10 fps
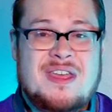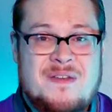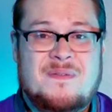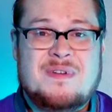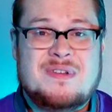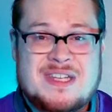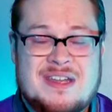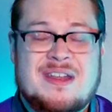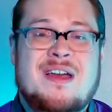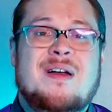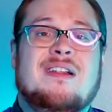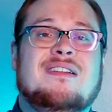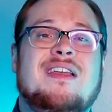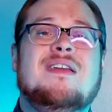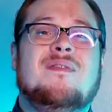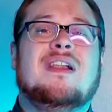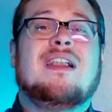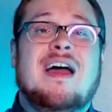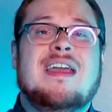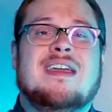If you did, leave a
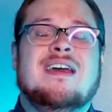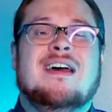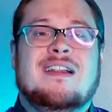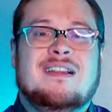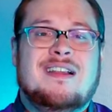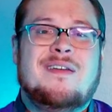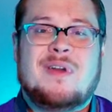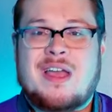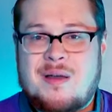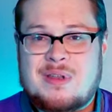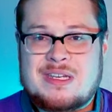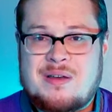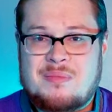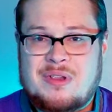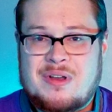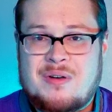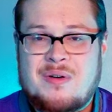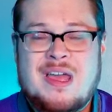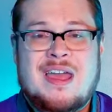like, leave a comment down below,